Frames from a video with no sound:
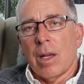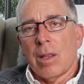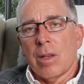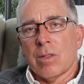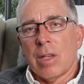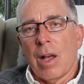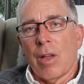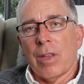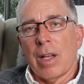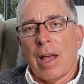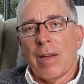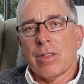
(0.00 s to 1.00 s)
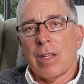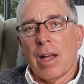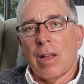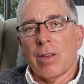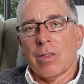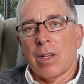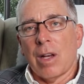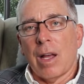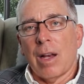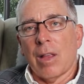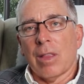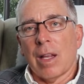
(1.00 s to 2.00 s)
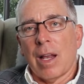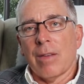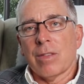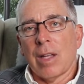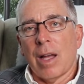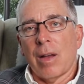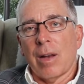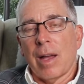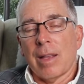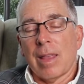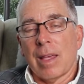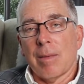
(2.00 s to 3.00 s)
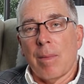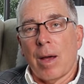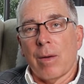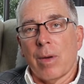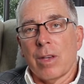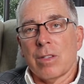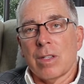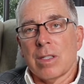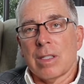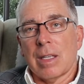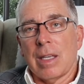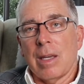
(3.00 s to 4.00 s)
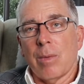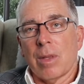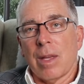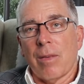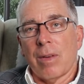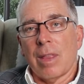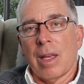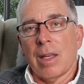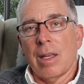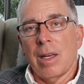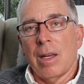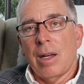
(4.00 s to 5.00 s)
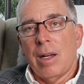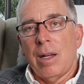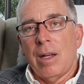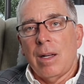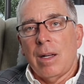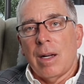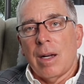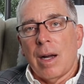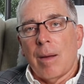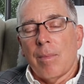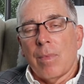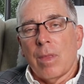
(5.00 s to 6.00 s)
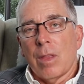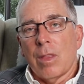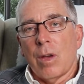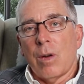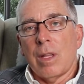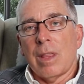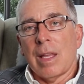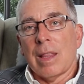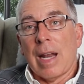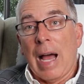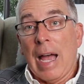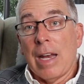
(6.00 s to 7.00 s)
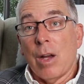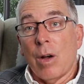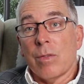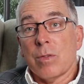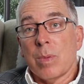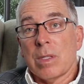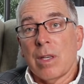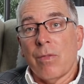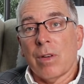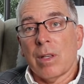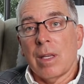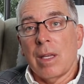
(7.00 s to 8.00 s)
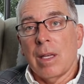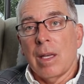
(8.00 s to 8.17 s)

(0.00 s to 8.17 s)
There's a healthy lifestyle and there's a non-healthy lifestyle, and I think moderation is the key with everything. The only thing that I know of specifically,